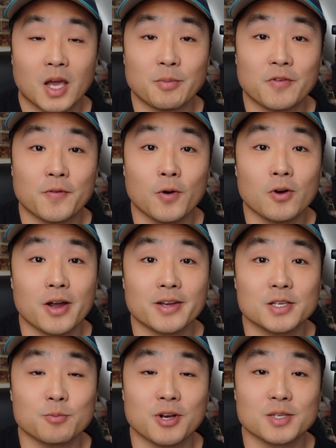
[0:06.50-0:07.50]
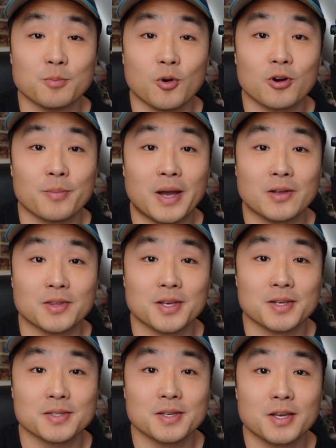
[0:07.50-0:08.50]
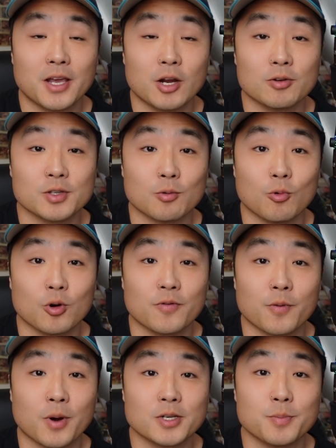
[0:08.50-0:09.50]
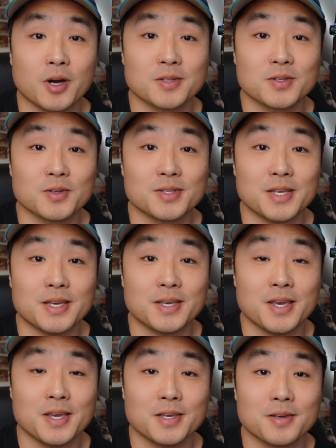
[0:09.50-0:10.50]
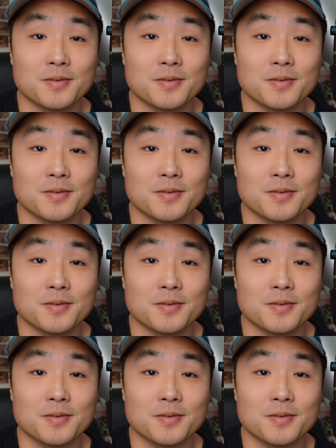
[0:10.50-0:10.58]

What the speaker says: And before I express more about this, here is a word from our sponsor, SeatGeek.